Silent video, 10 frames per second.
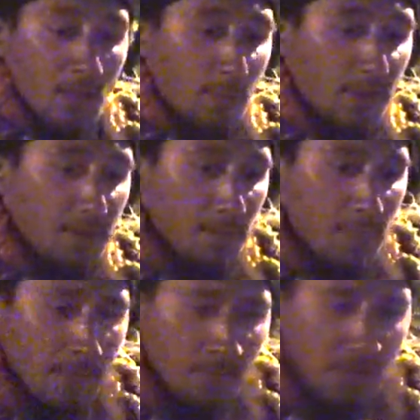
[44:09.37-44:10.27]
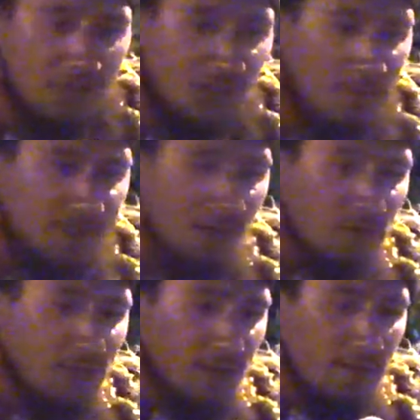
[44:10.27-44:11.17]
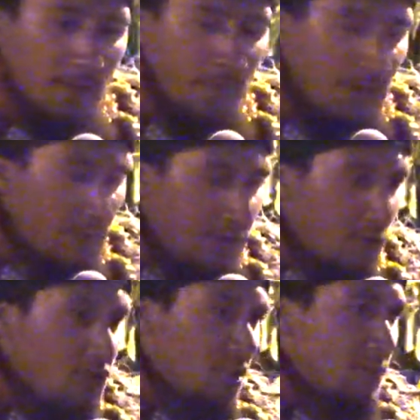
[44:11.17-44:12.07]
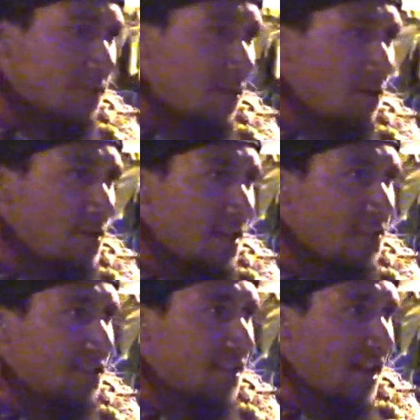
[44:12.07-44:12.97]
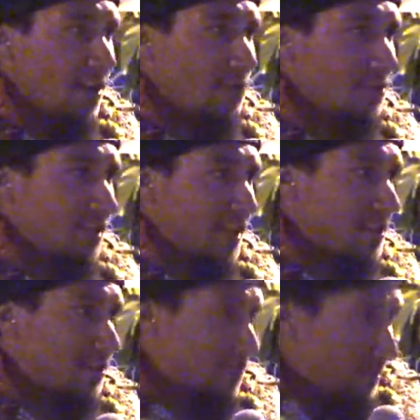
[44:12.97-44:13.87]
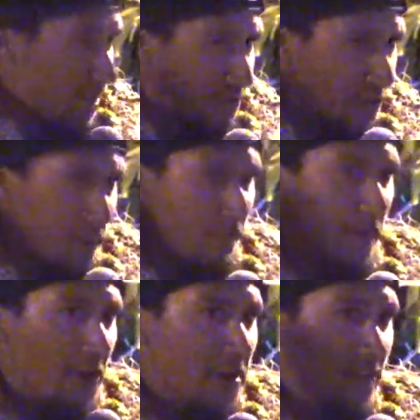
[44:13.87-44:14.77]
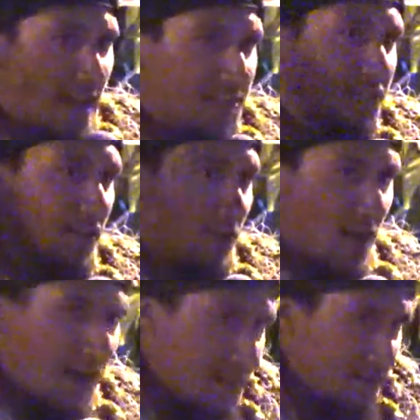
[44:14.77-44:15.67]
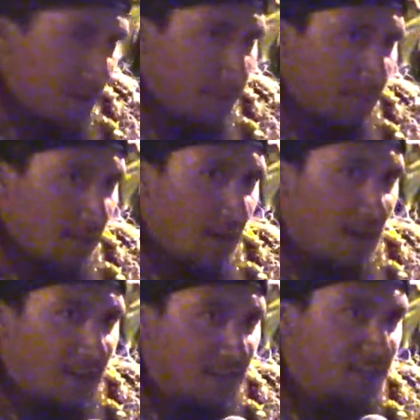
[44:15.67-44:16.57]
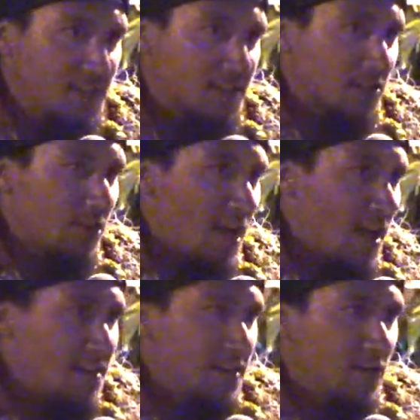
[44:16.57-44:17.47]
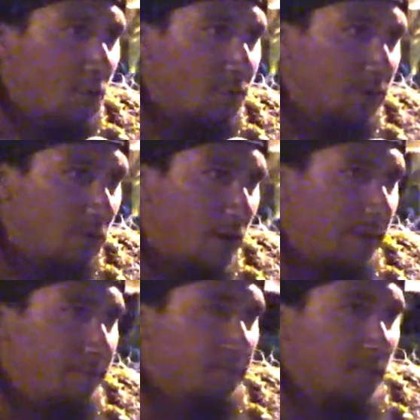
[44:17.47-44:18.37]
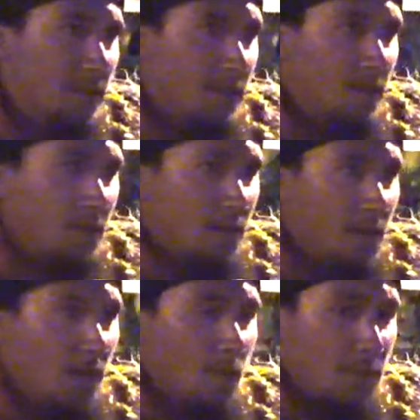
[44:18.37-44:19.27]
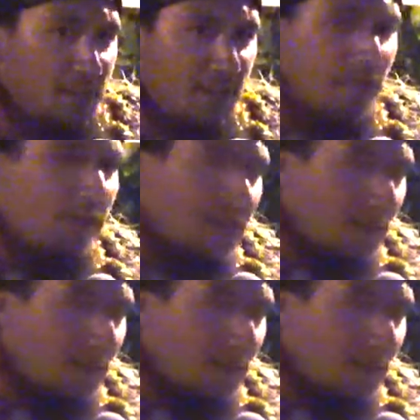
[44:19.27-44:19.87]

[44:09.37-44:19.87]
But James Kaulia, and we, we know James Kaulia as the guy who says, until the very last aloha aina. Yeah, ahiki ki aloha aina hopeloa. loa. But he gave a,